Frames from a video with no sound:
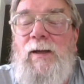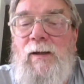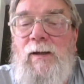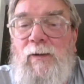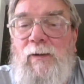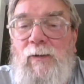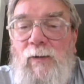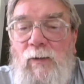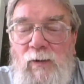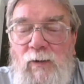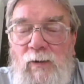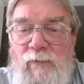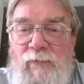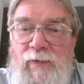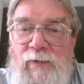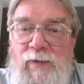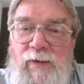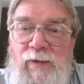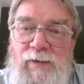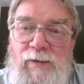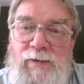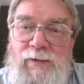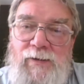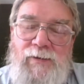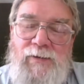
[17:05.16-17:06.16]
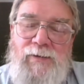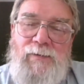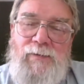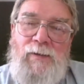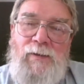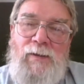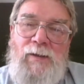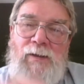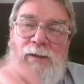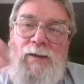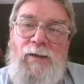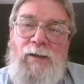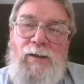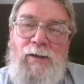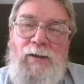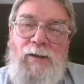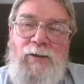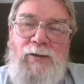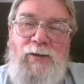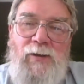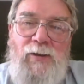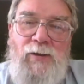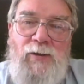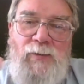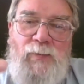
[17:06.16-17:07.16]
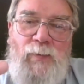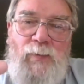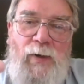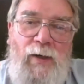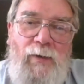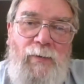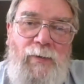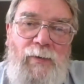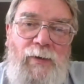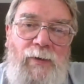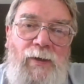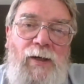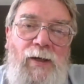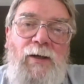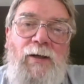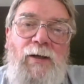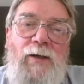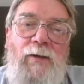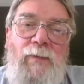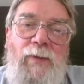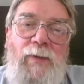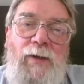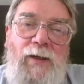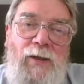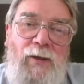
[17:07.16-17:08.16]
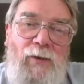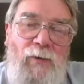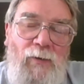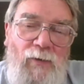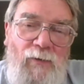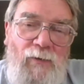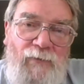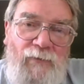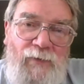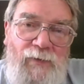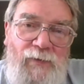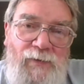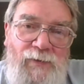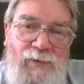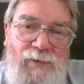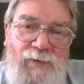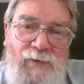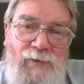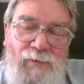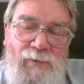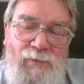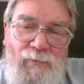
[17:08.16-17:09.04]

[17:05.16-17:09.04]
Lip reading: olefin there's probably not going to be any olefins,